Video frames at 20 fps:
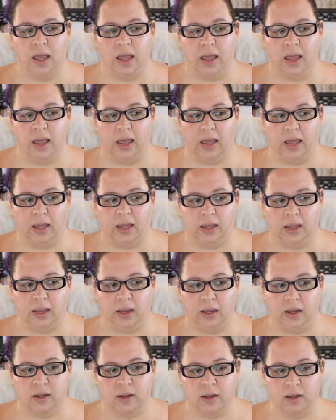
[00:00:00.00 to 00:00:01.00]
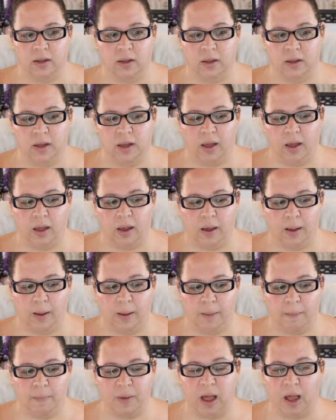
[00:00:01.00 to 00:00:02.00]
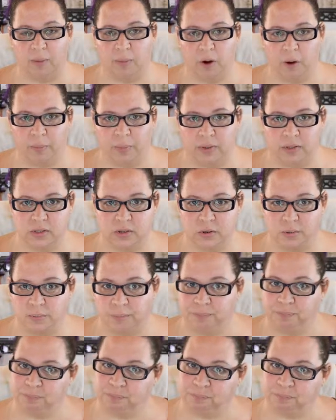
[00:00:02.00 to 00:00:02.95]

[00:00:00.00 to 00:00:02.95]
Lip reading: a eyebrow pencil.